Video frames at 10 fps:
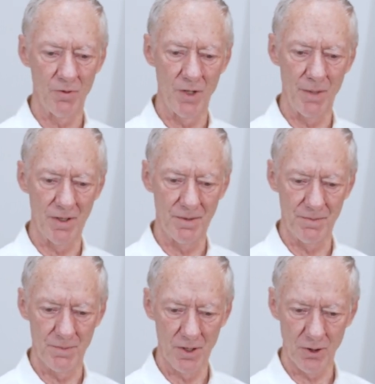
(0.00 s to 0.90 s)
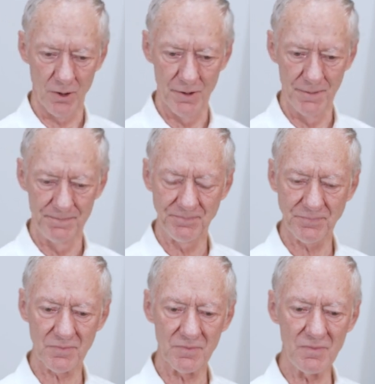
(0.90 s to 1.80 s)
Raymond Burkholder,
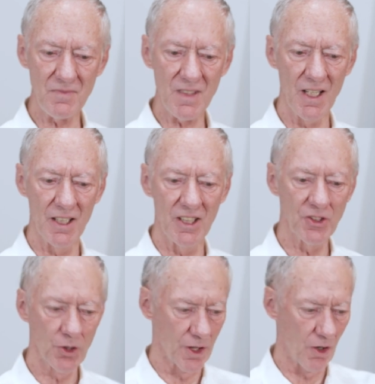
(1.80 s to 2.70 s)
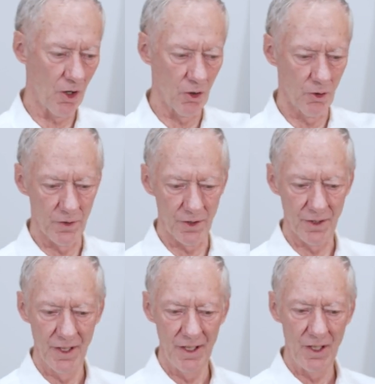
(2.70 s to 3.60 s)
and he's going all
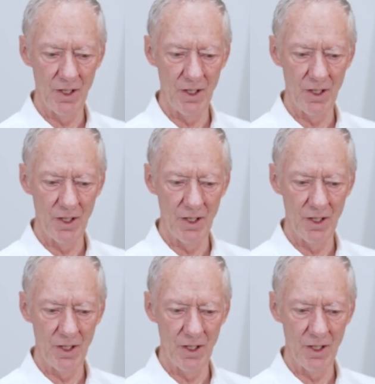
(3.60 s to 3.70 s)
over